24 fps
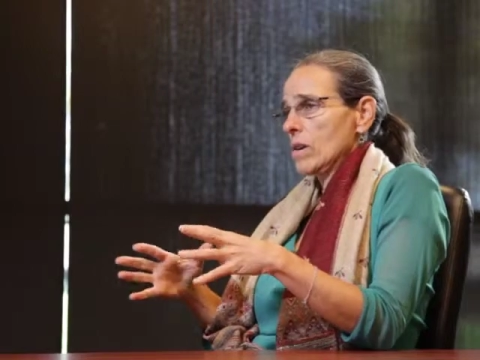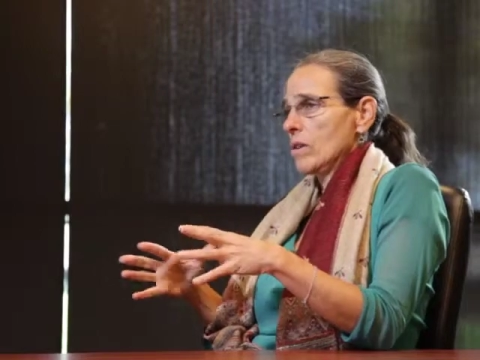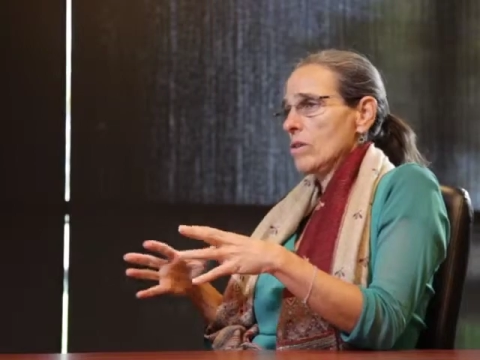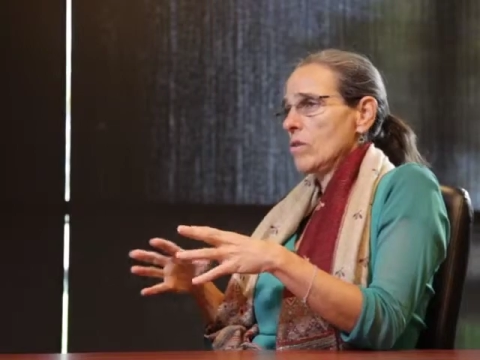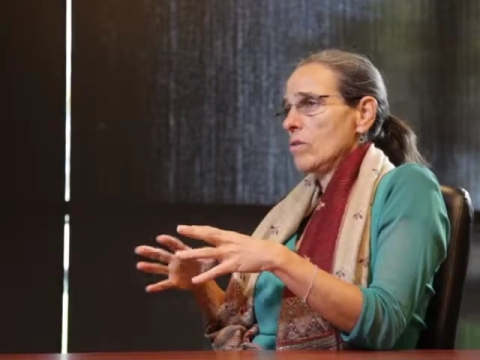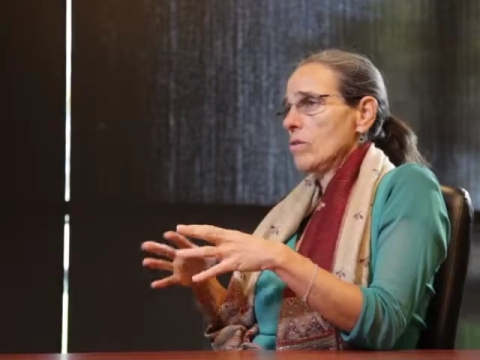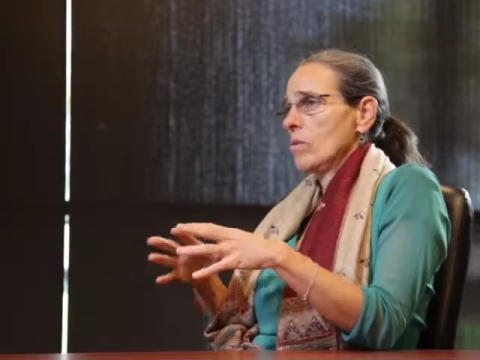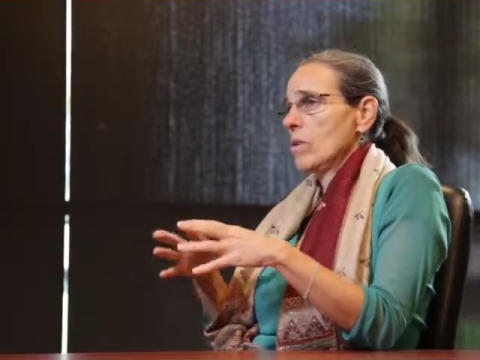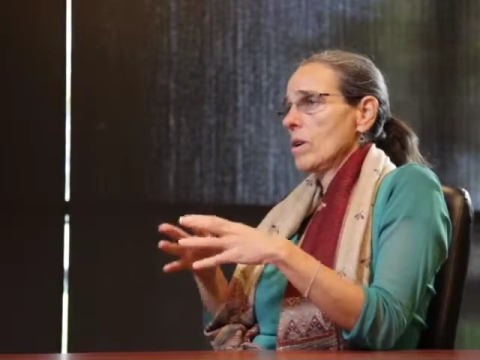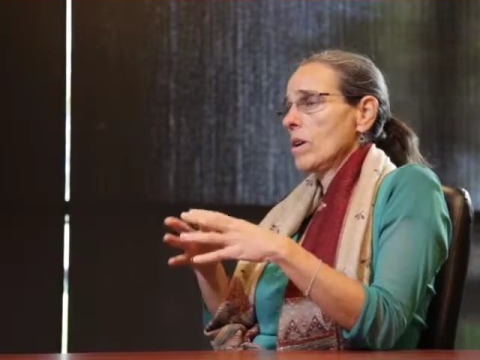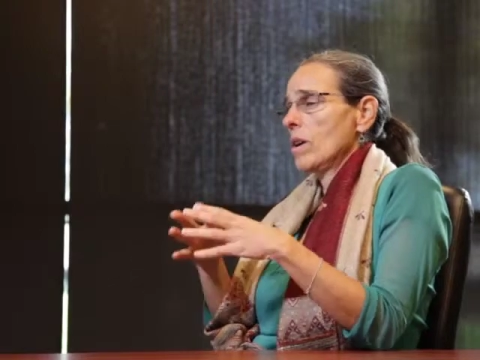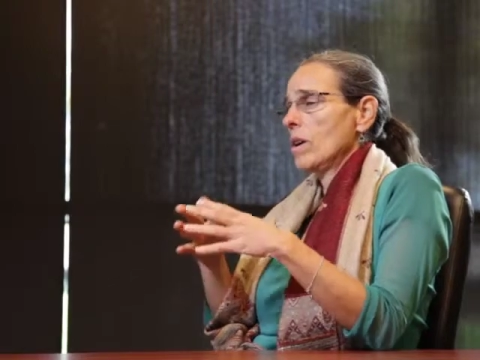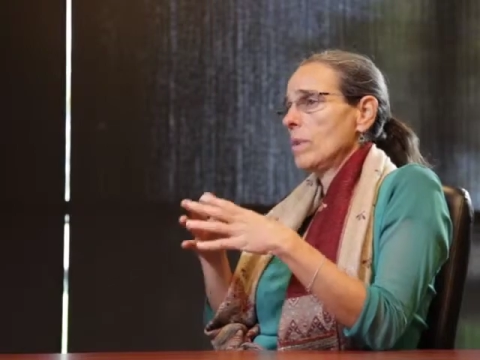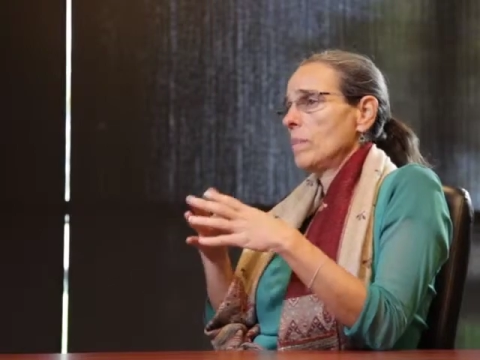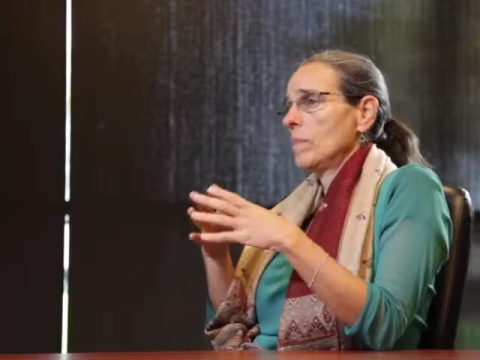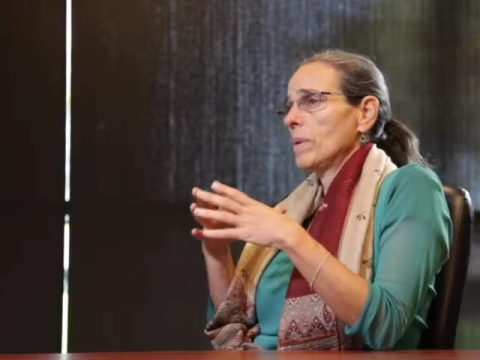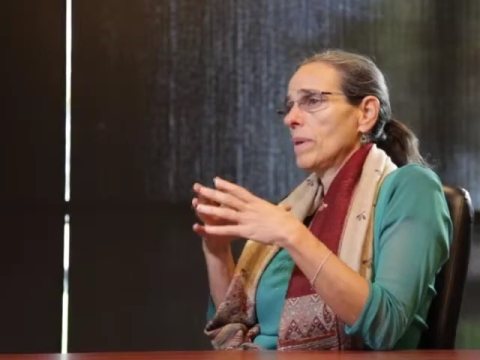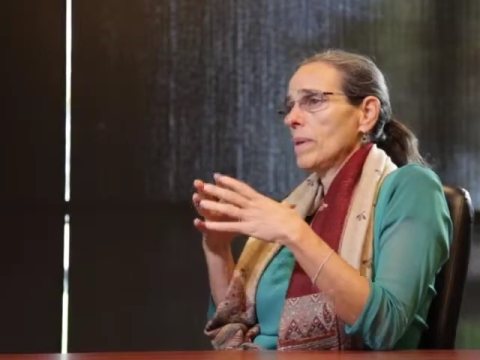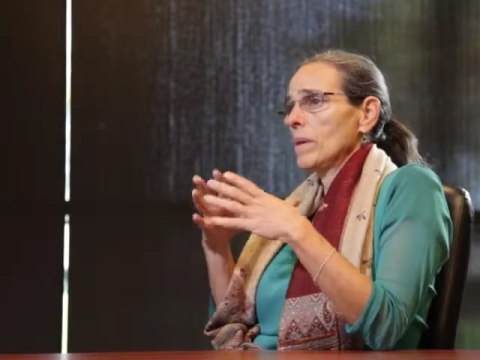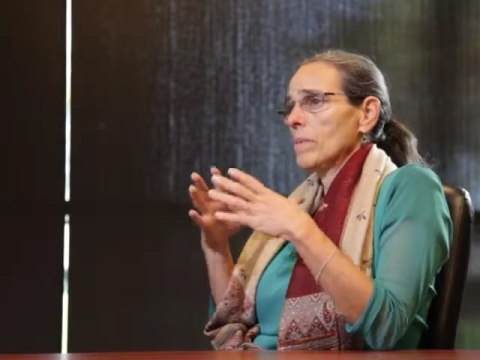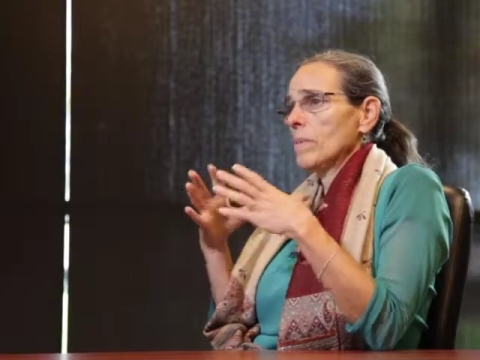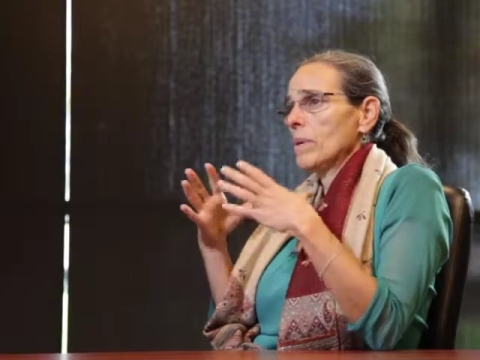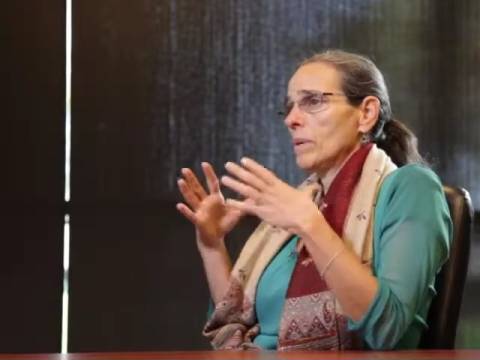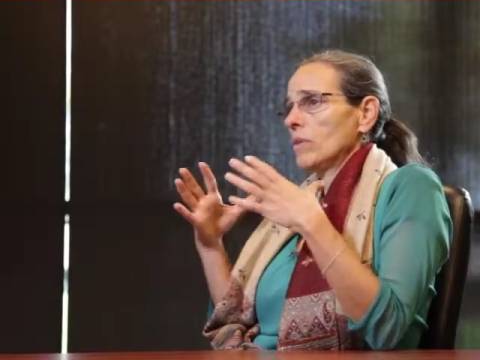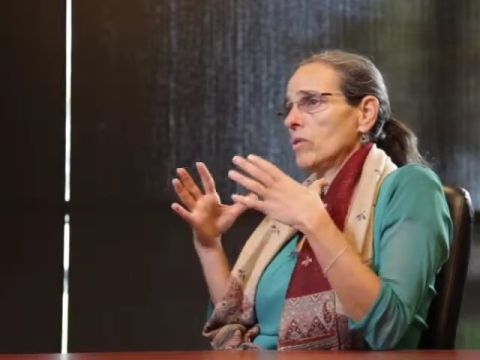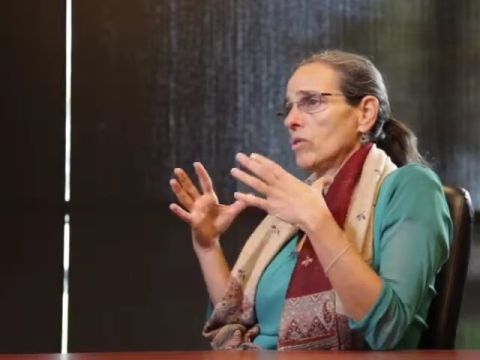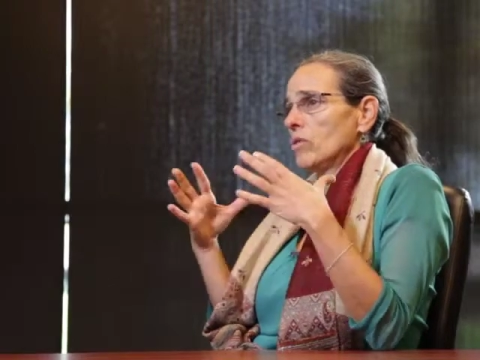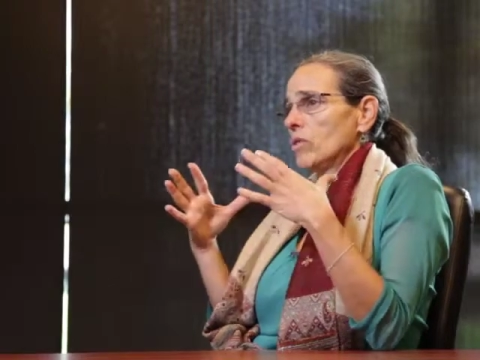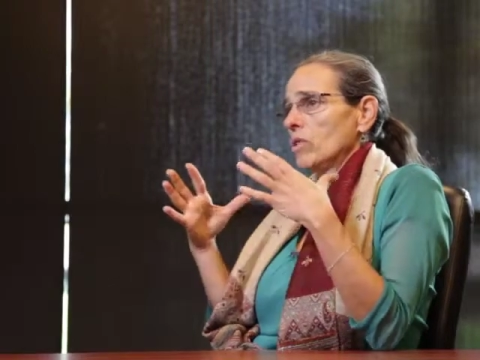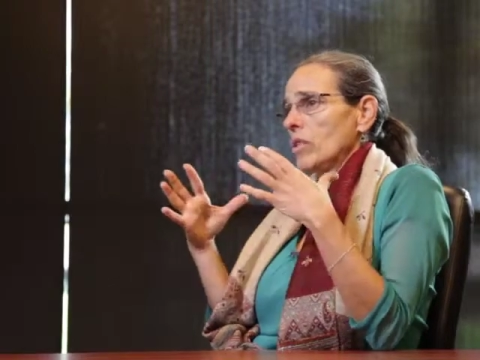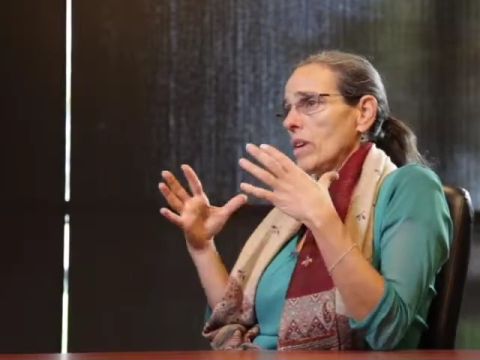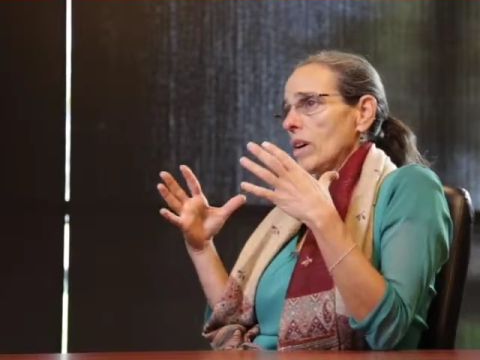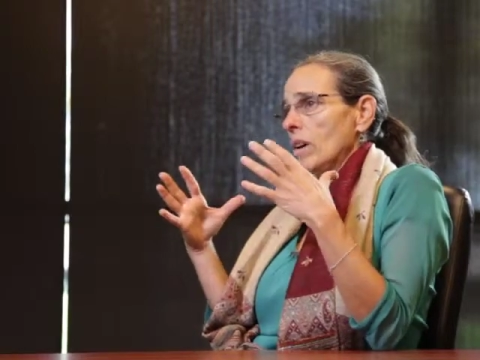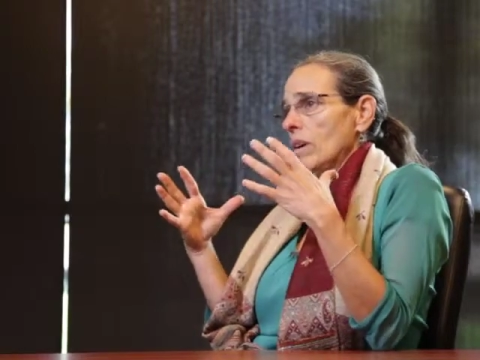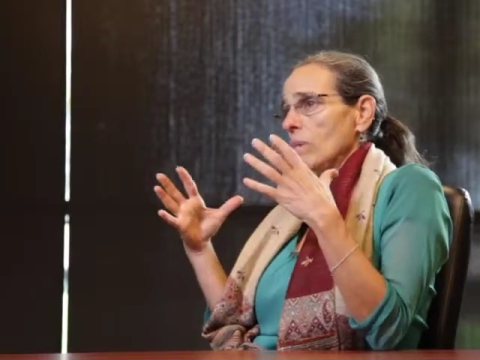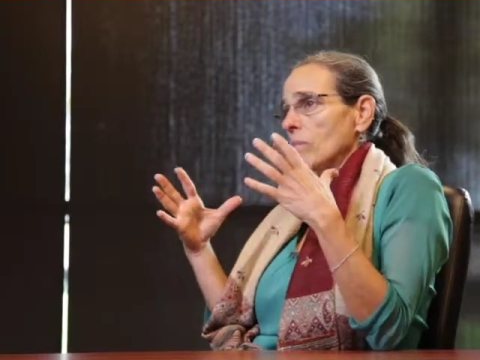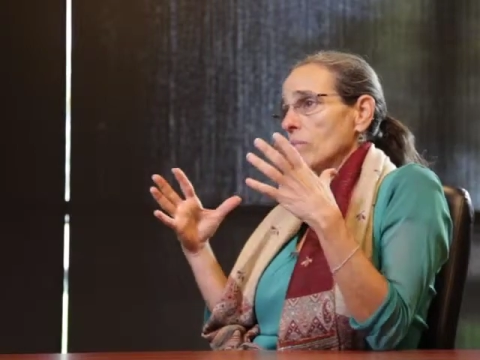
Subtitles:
you are helping them understand